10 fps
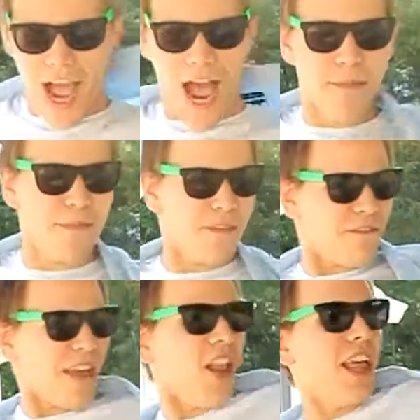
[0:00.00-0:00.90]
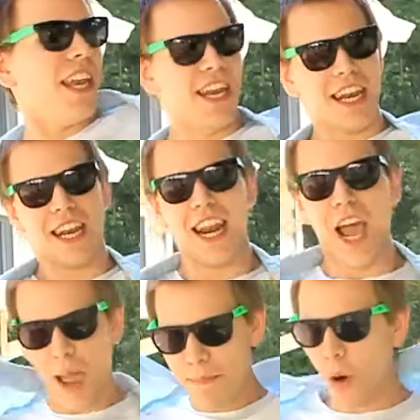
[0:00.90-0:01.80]
I'm the villain.
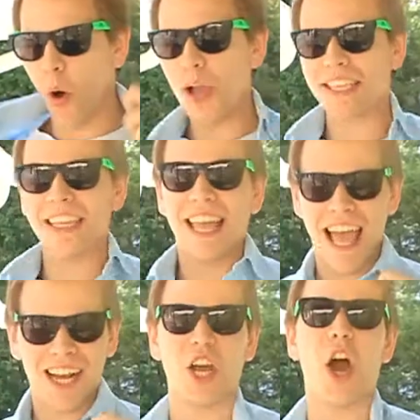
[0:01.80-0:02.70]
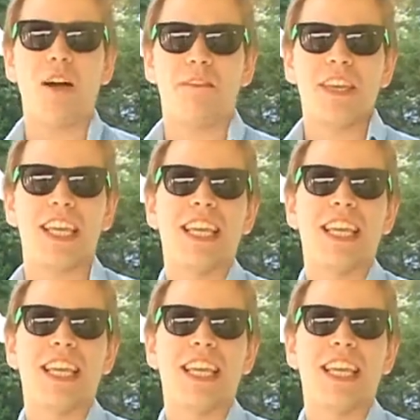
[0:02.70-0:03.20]
I poisoned that coffee.